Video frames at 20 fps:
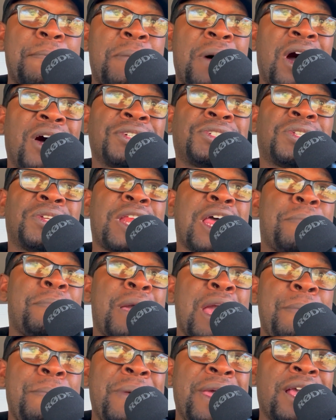monster that
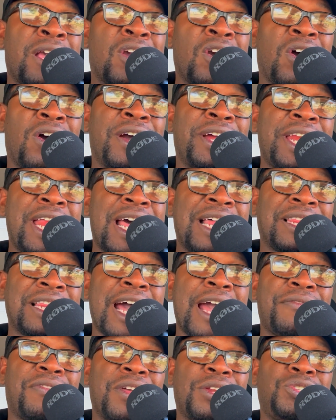may be guarding that
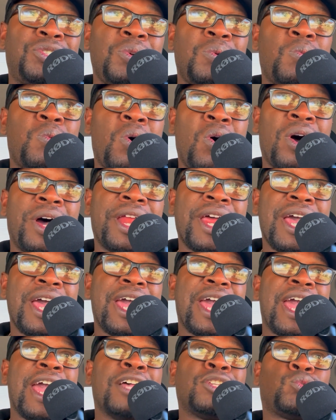life that you want,
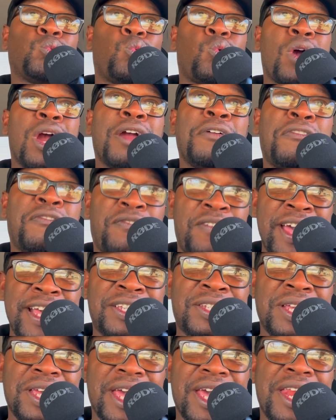it's worth
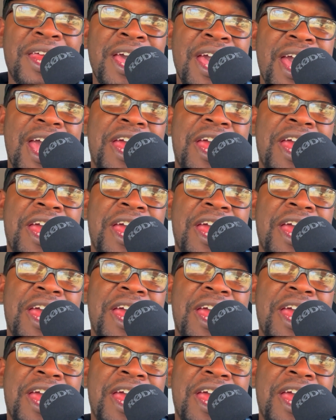facing it.